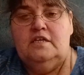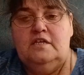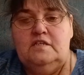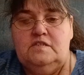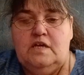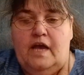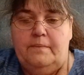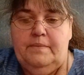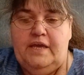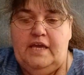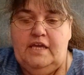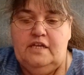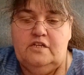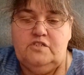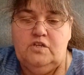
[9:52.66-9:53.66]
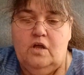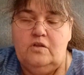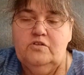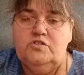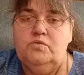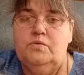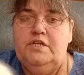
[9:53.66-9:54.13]
this I paid
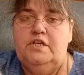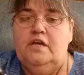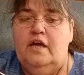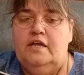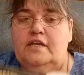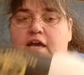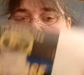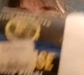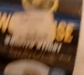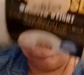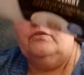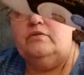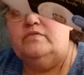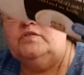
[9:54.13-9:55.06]
$1.29 at the thrift